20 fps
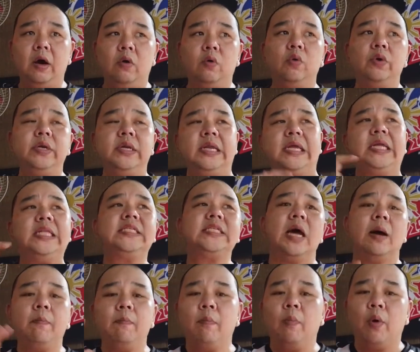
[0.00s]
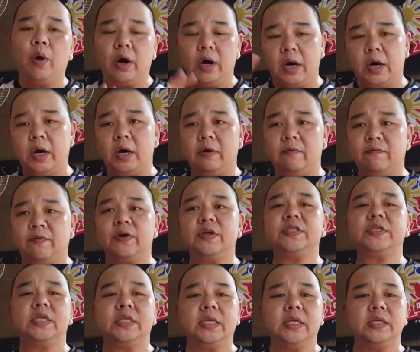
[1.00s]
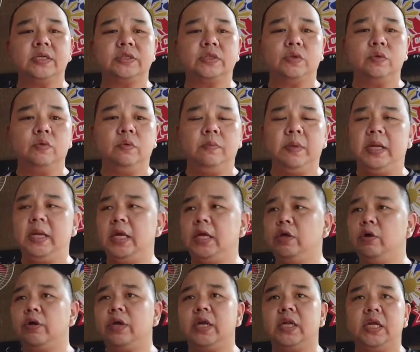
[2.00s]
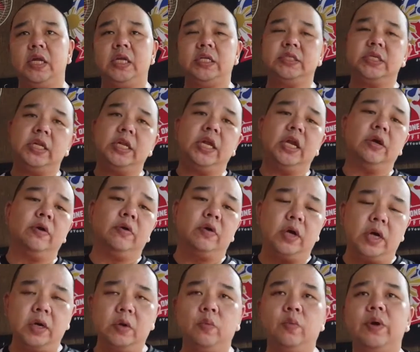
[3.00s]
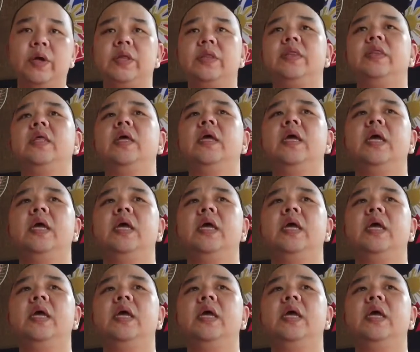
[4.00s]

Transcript: who needs a more versatile shoe, meaning you can easily run with,